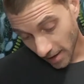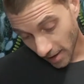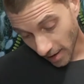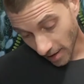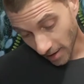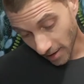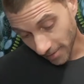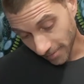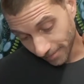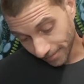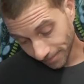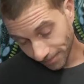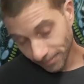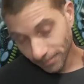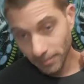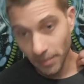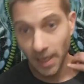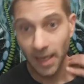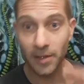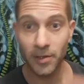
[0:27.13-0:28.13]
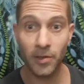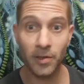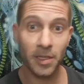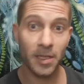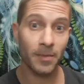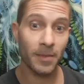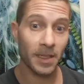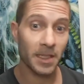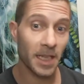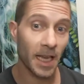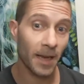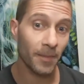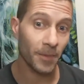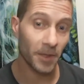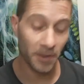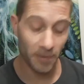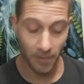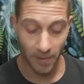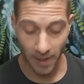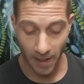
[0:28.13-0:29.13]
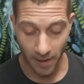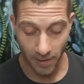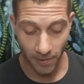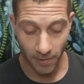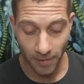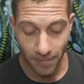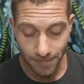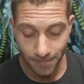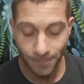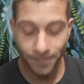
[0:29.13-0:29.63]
But I'll do some examples when we get through.